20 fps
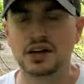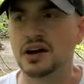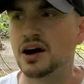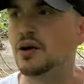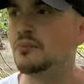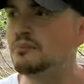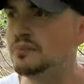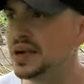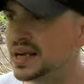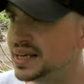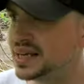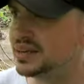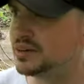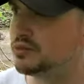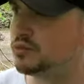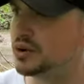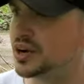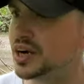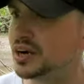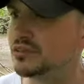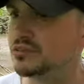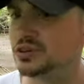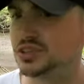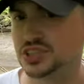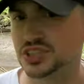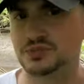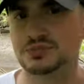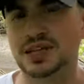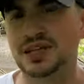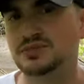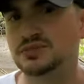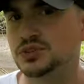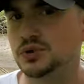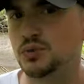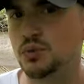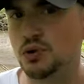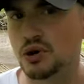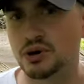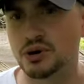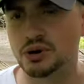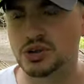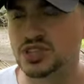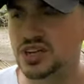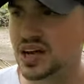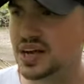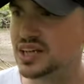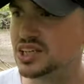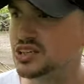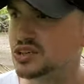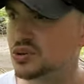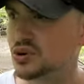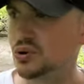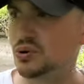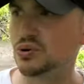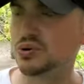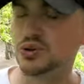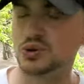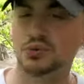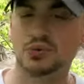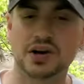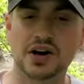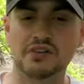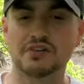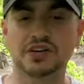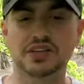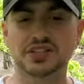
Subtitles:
a minute, whatever. Sometimes the water is ice cold or whatever.